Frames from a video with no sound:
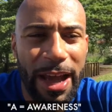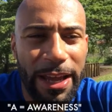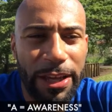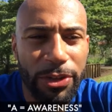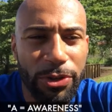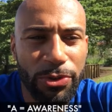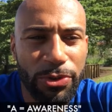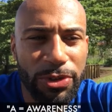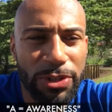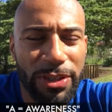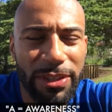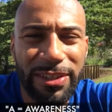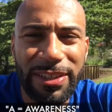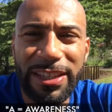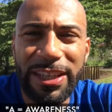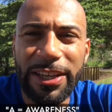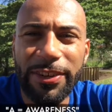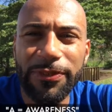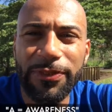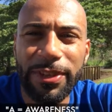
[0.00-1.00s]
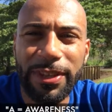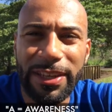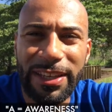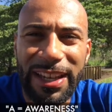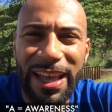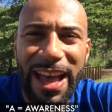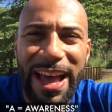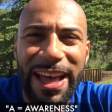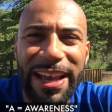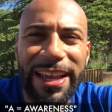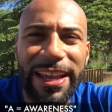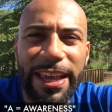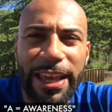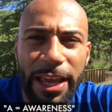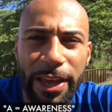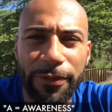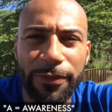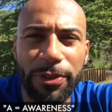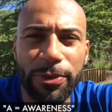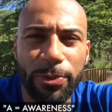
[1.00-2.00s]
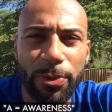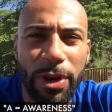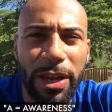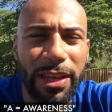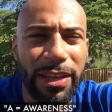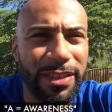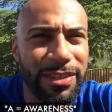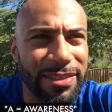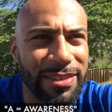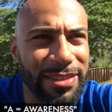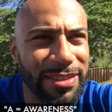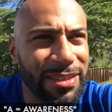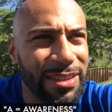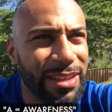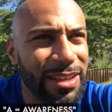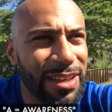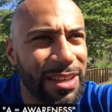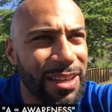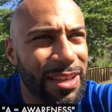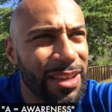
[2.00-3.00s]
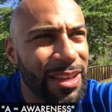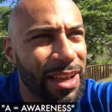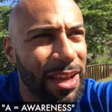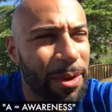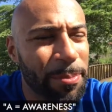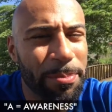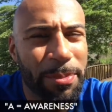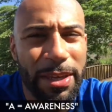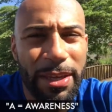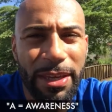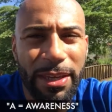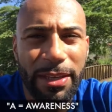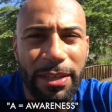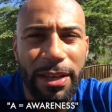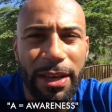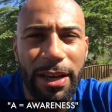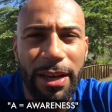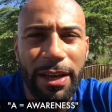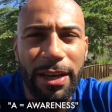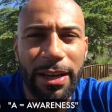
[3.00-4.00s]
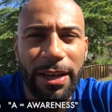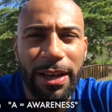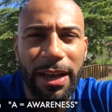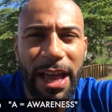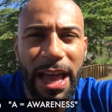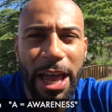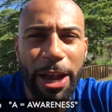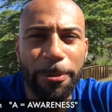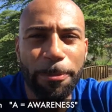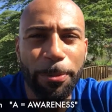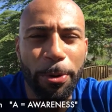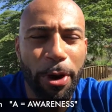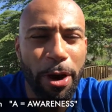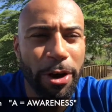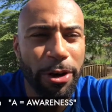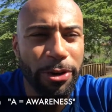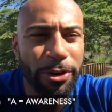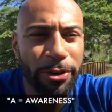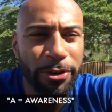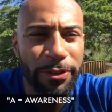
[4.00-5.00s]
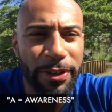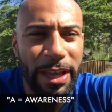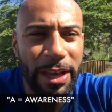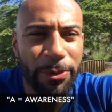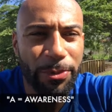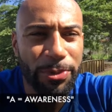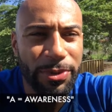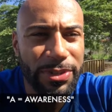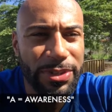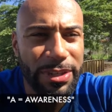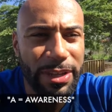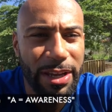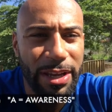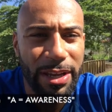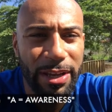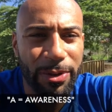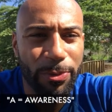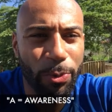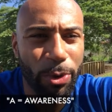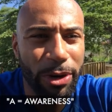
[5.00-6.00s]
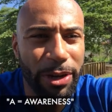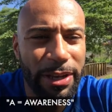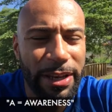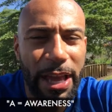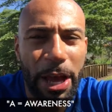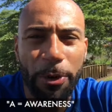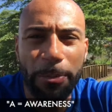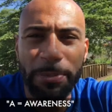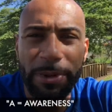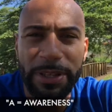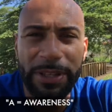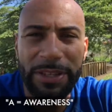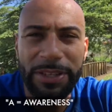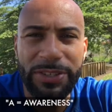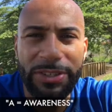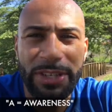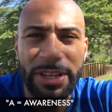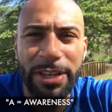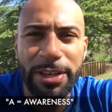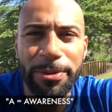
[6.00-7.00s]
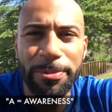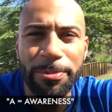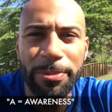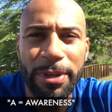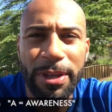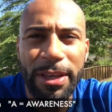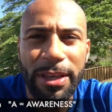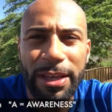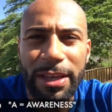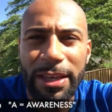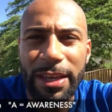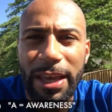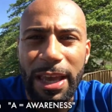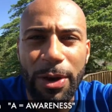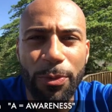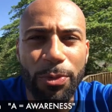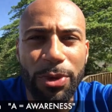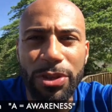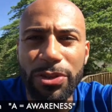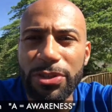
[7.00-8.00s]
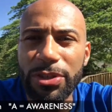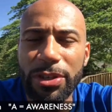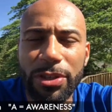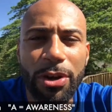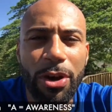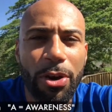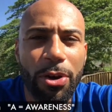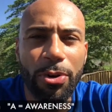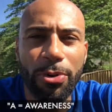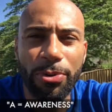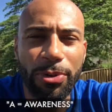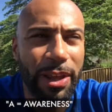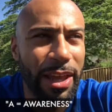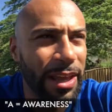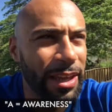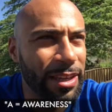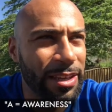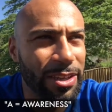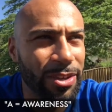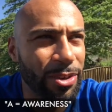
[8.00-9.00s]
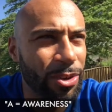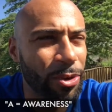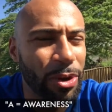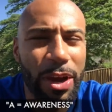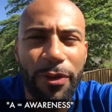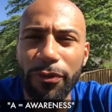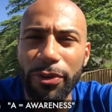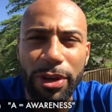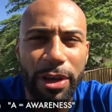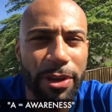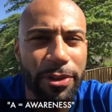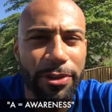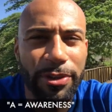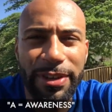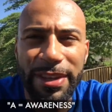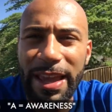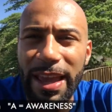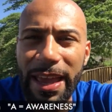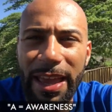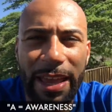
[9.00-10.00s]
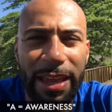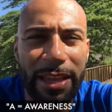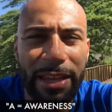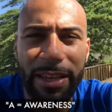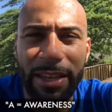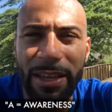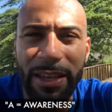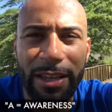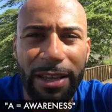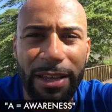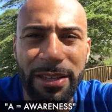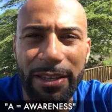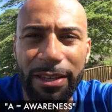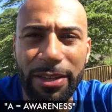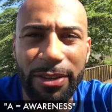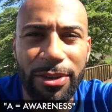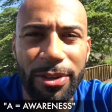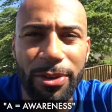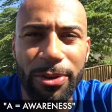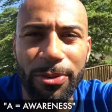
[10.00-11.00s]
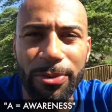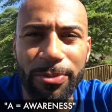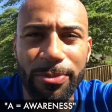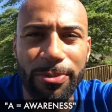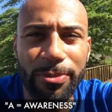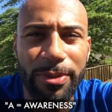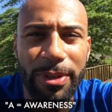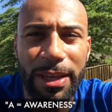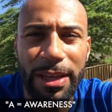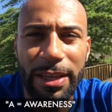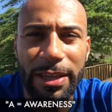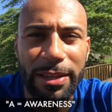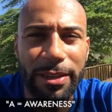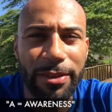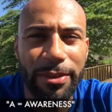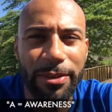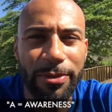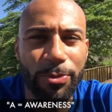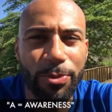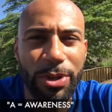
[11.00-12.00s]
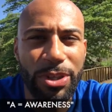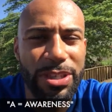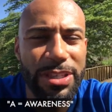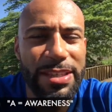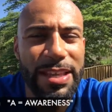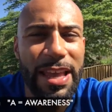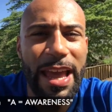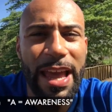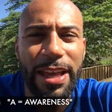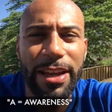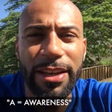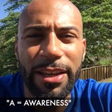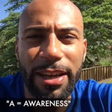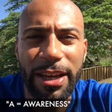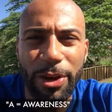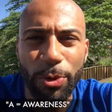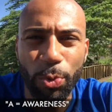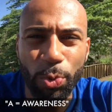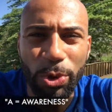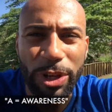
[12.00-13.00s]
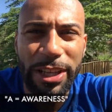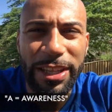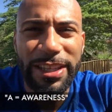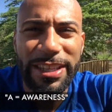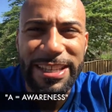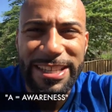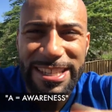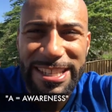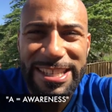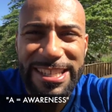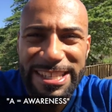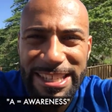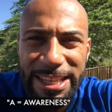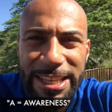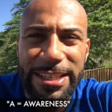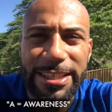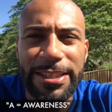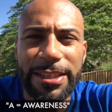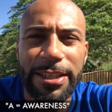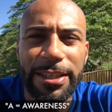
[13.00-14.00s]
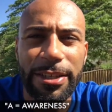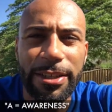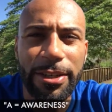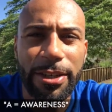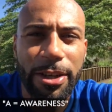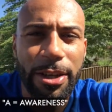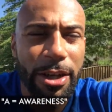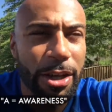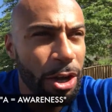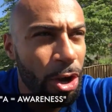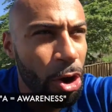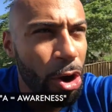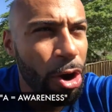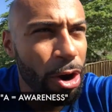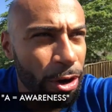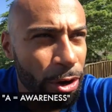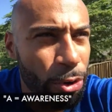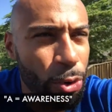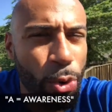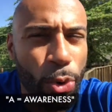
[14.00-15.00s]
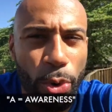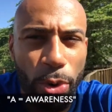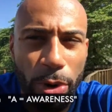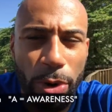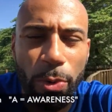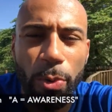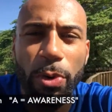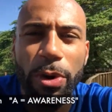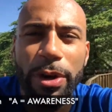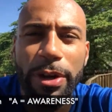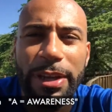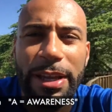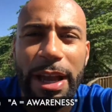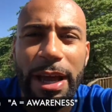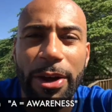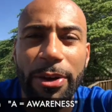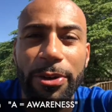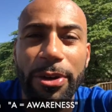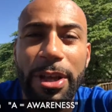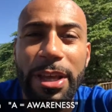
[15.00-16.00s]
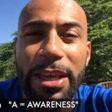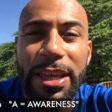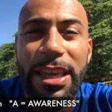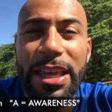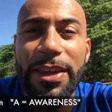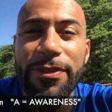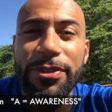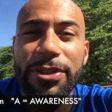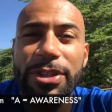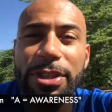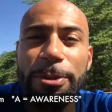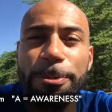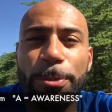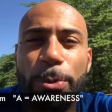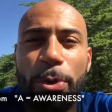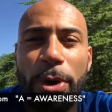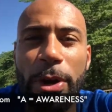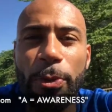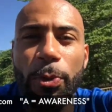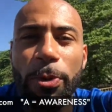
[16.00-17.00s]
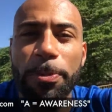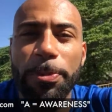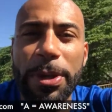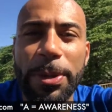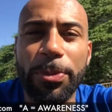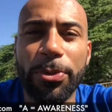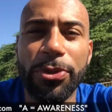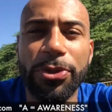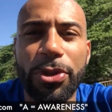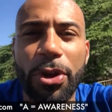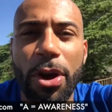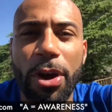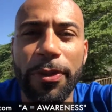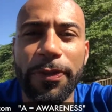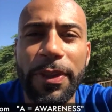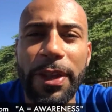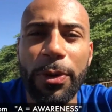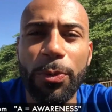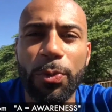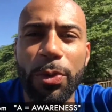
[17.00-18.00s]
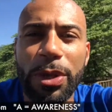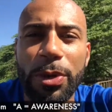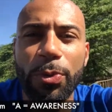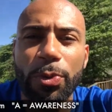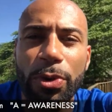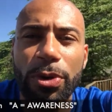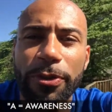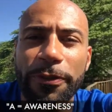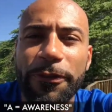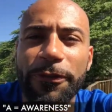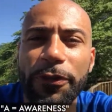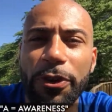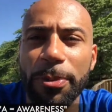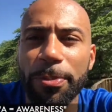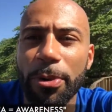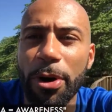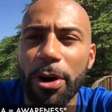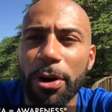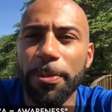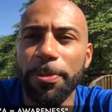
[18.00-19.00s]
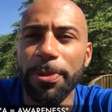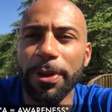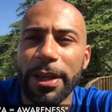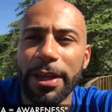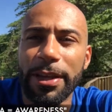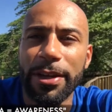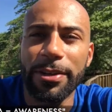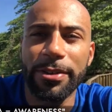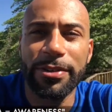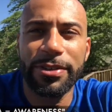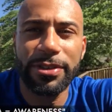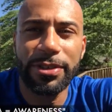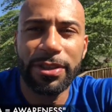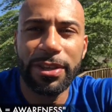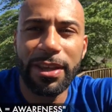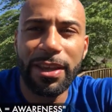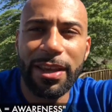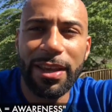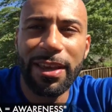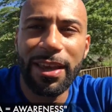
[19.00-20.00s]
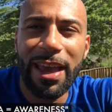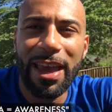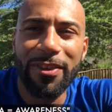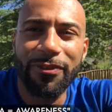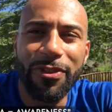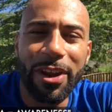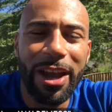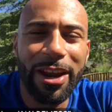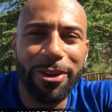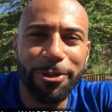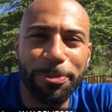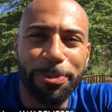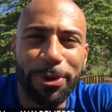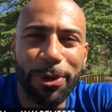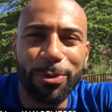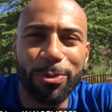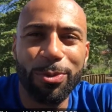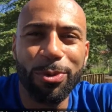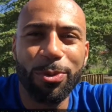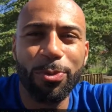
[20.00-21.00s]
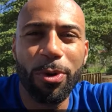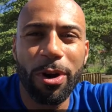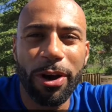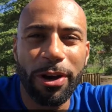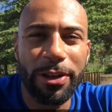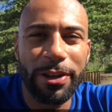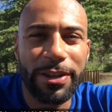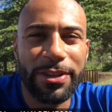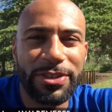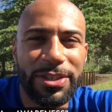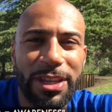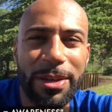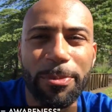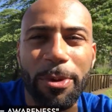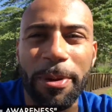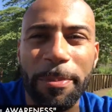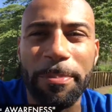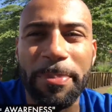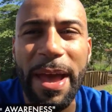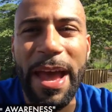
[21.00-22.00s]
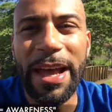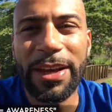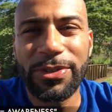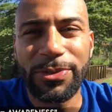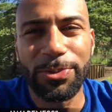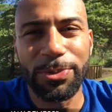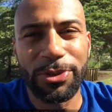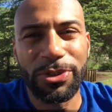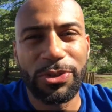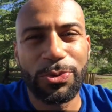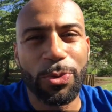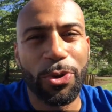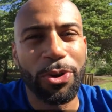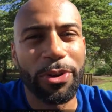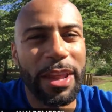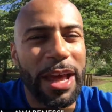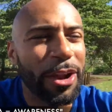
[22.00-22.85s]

I used to lift a lot of heavy weights. I mean, I had a partner that was working out with me in the gym, and we used to go like, you know, every other day, you know, and we just had a really consistent, hardcore workout, even to the point where people thought that we were football players at Vanderbilt when we were walking the gym. Our backs were swollen.